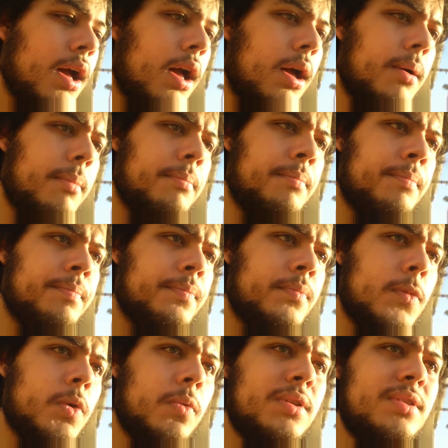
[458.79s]
Um,
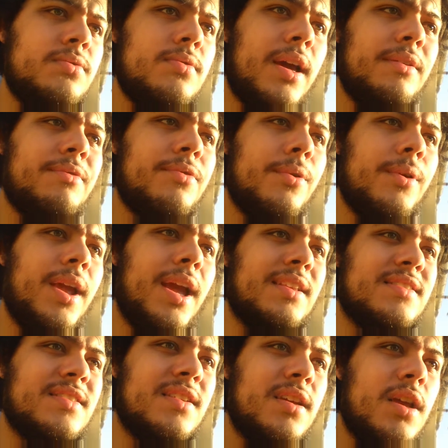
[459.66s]
what do I
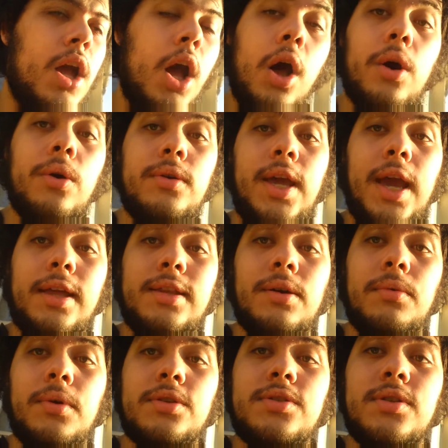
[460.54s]
forget? oh yeah,
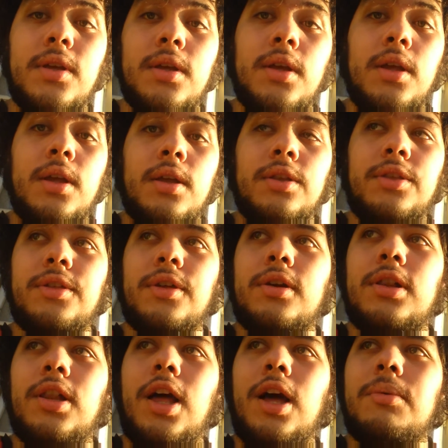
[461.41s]
there was the
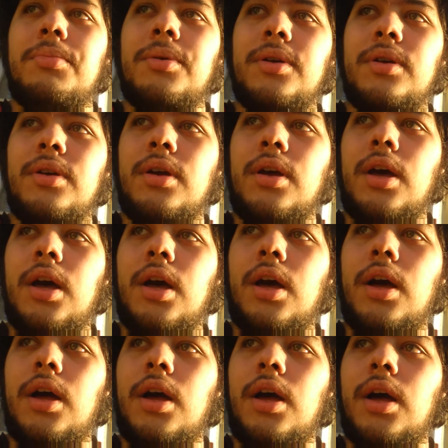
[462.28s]
club
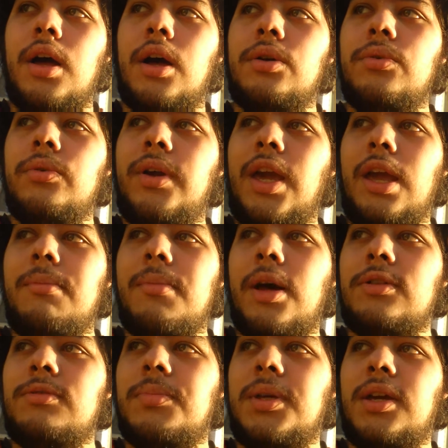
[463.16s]
uh, who came
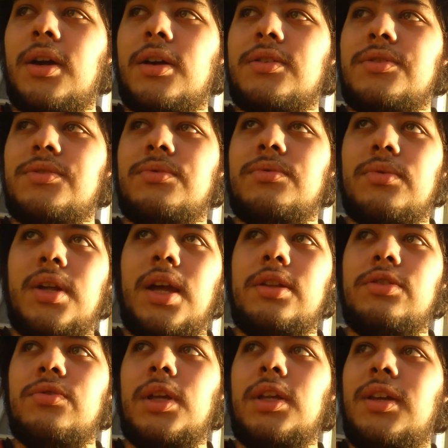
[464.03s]
out because
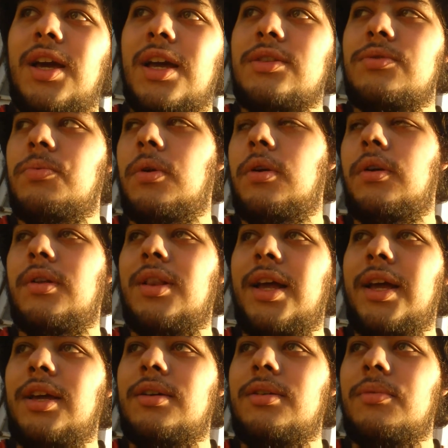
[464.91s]
Enzo and Cass were
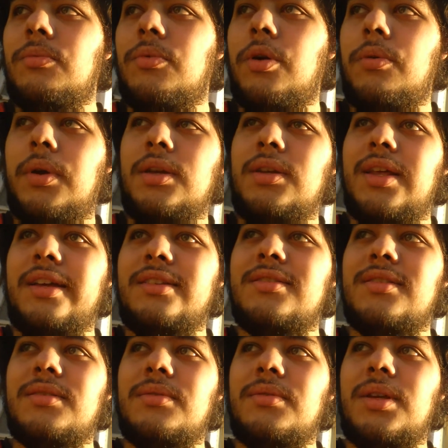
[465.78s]
like worried that
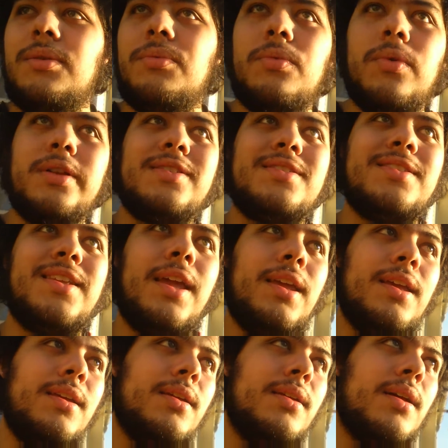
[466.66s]
once
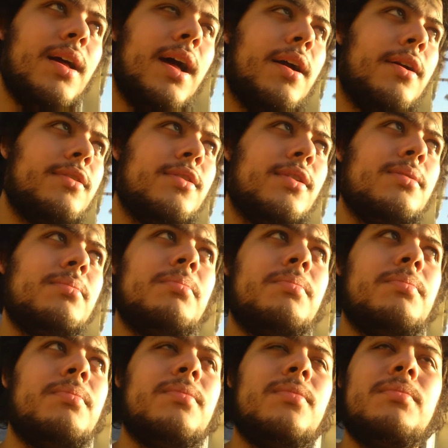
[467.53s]
they are done
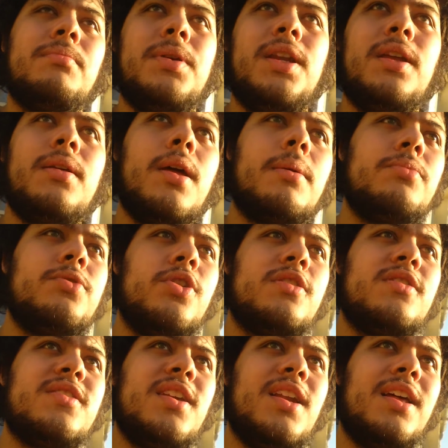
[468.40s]
beating up
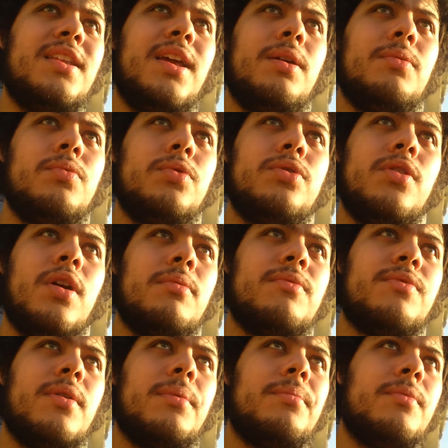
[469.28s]
John Cena, they would
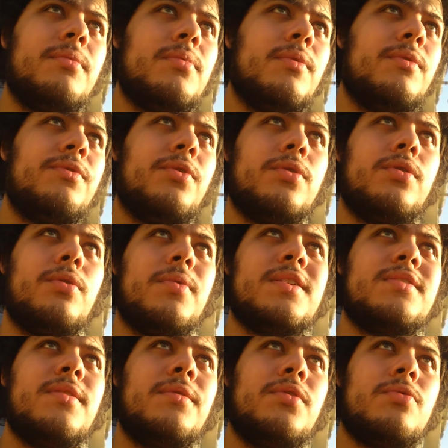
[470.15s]
come from for the
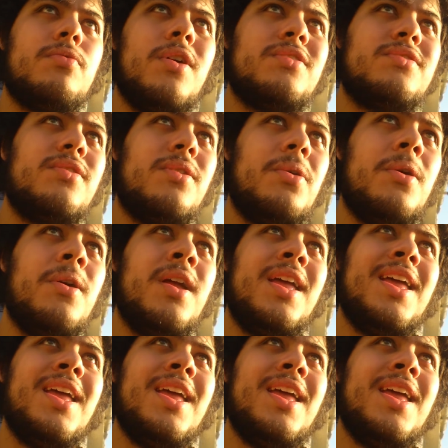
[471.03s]
rest of the roster,